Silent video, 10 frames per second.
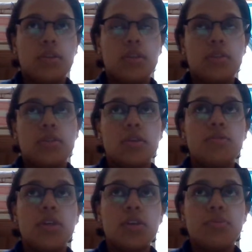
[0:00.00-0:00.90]
in
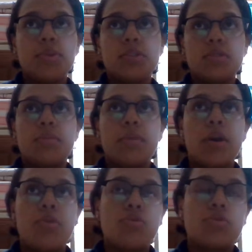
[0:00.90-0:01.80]
some documents, some
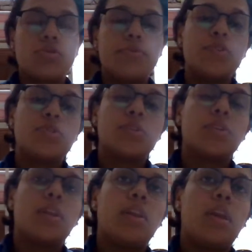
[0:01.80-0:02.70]
authors
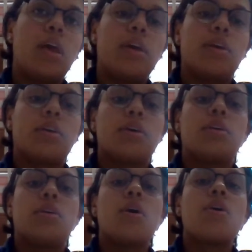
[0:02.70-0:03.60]
mention like
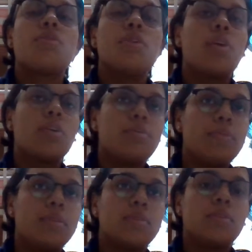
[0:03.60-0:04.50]
other
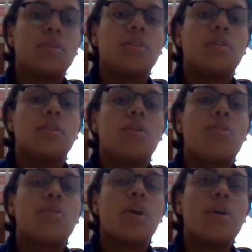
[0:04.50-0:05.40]
documents and
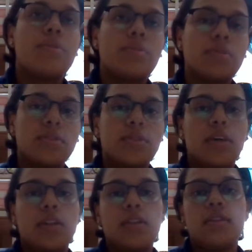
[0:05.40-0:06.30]
other authors
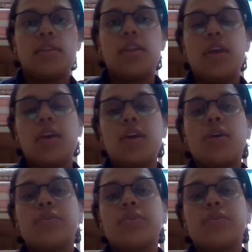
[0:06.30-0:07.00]
that they are